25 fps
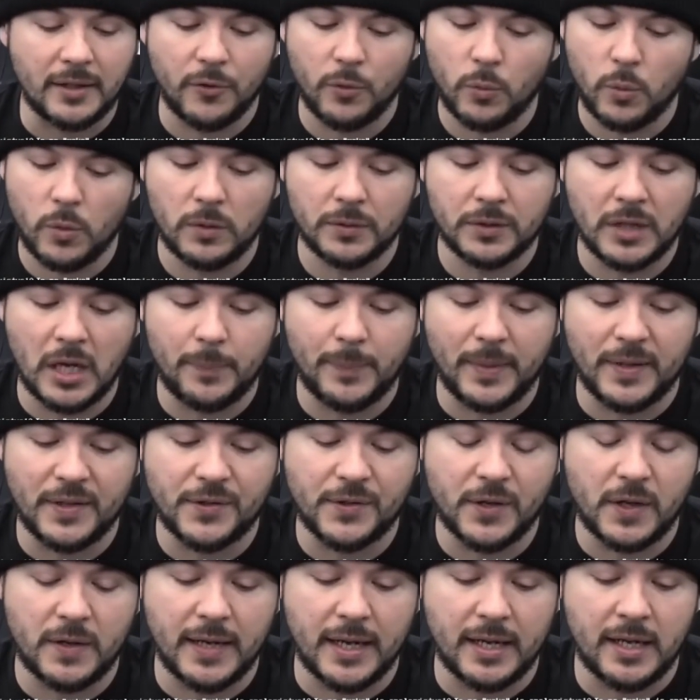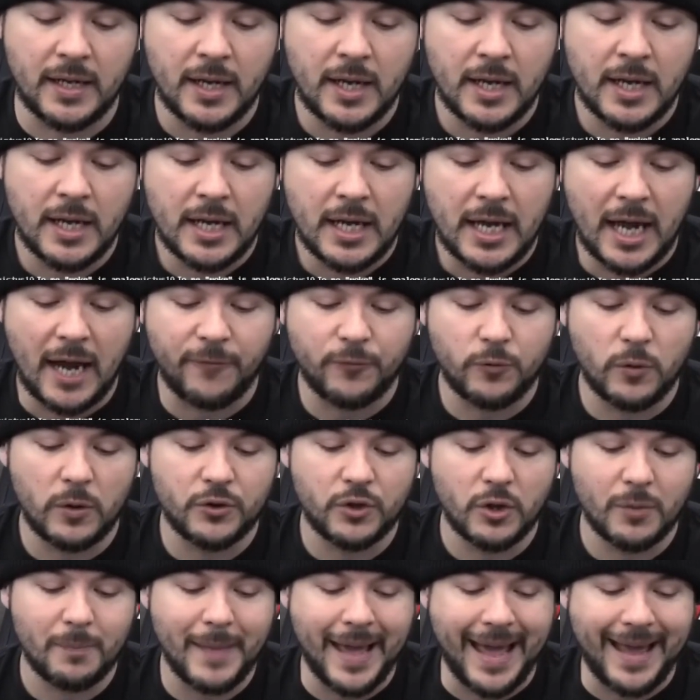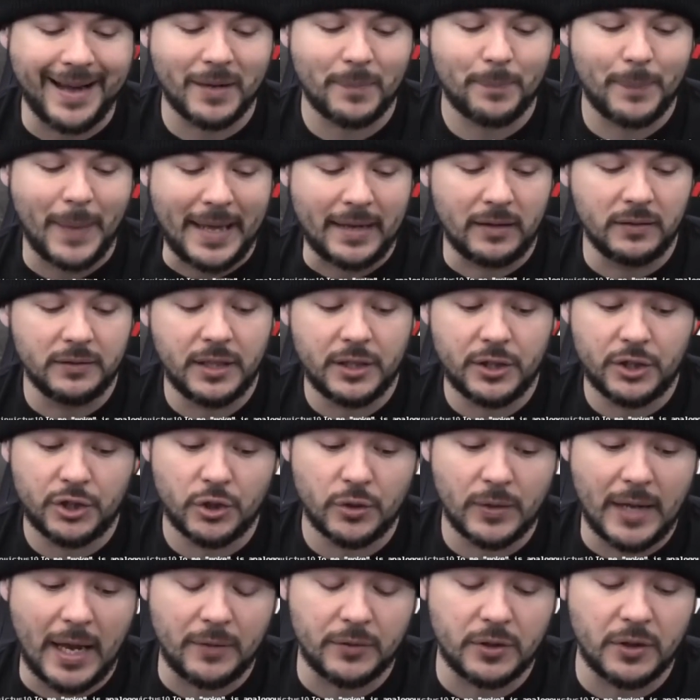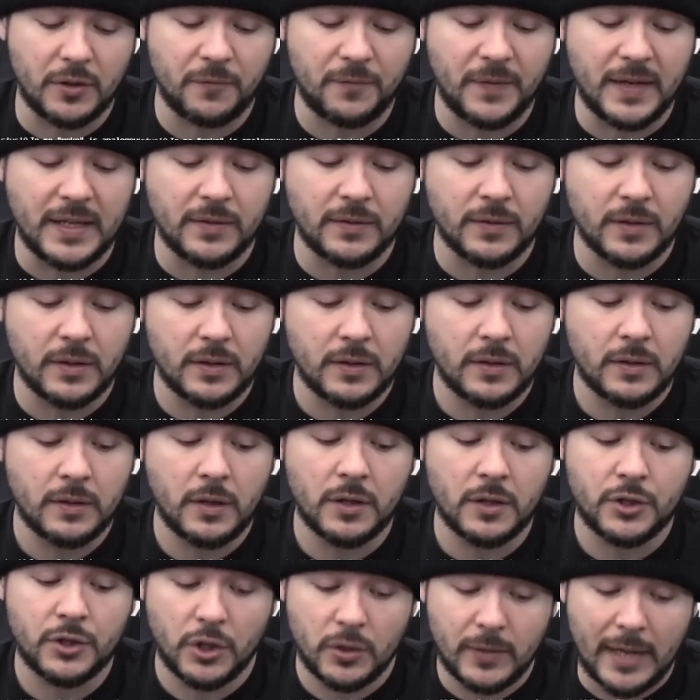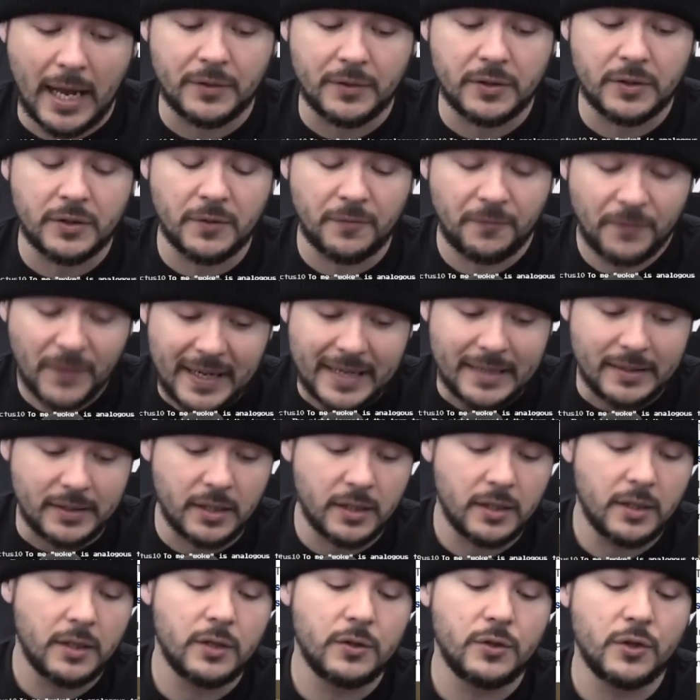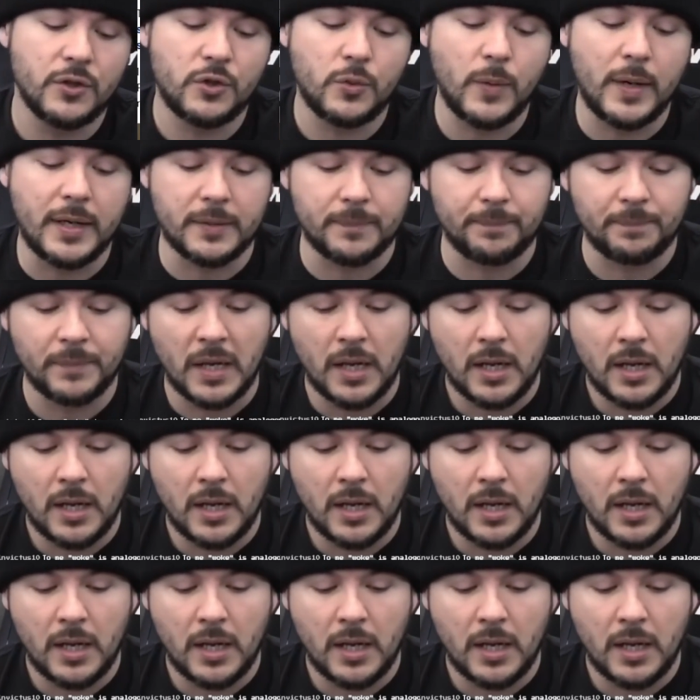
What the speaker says: into the World Cup on Sunday after a dramatic penalty shootout to defeat Sweden.